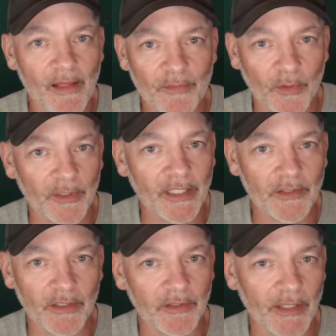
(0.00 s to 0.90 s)
throw
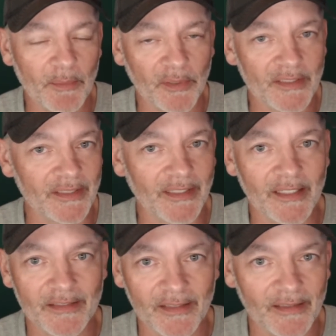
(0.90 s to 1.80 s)
together a great
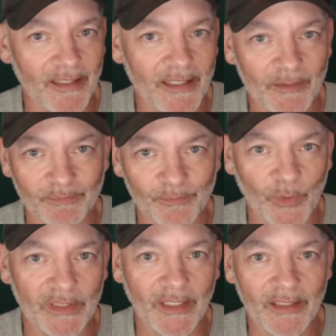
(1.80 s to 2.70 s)
presentation that
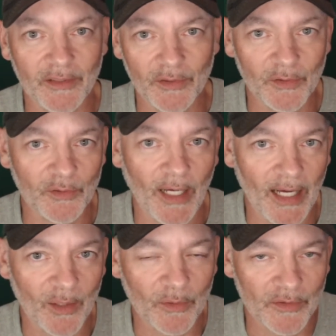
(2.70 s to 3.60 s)
would take you
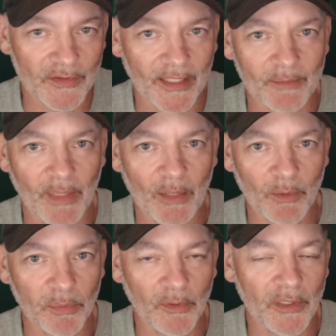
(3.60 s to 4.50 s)
hours on
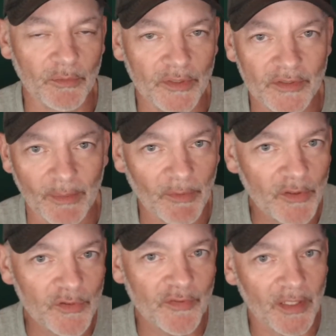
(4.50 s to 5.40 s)
PowerPoint, which I'm a
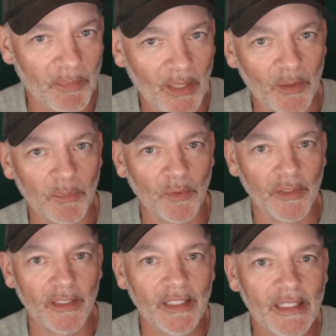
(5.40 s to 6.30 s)
huge fan of
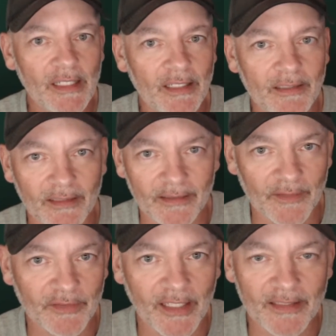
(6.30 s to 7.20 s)
PowerPoint.
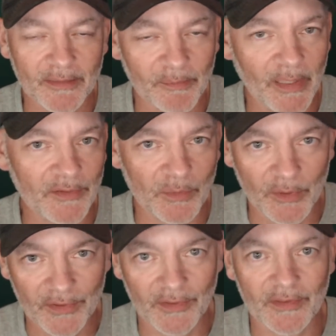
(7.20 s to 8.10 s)
Definitely has some bells and
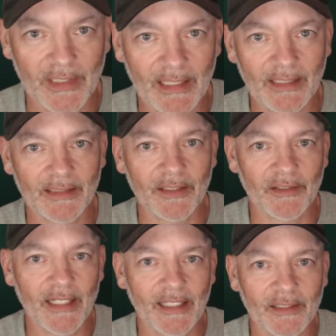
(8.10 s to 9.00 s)
whistles and things that you're
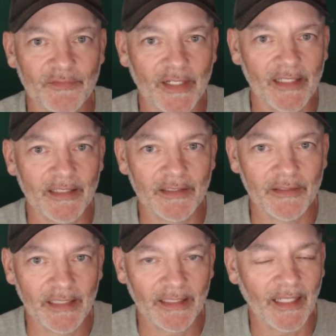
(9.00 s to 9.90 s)
not going to find here
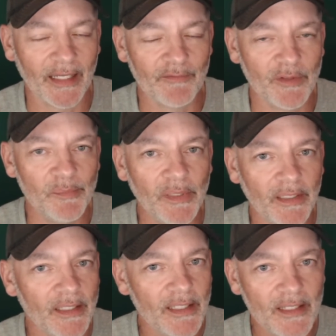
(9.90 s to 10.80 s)
in Canva,
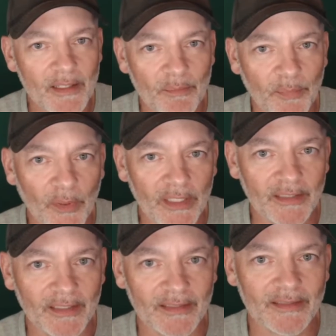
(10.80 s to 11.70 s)
but boy, it
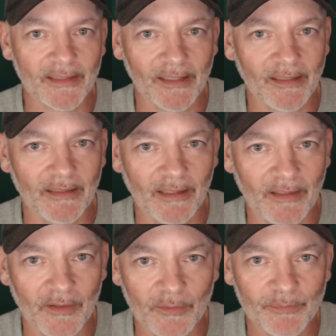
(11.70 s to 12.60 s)
does, you
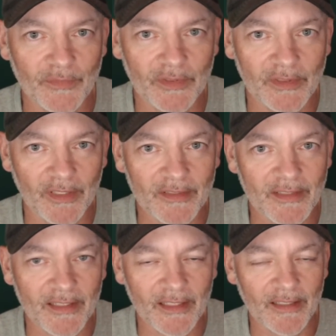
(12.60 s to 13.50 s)
know, does
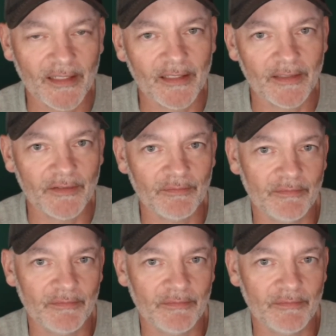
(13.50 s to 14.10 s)
the uh,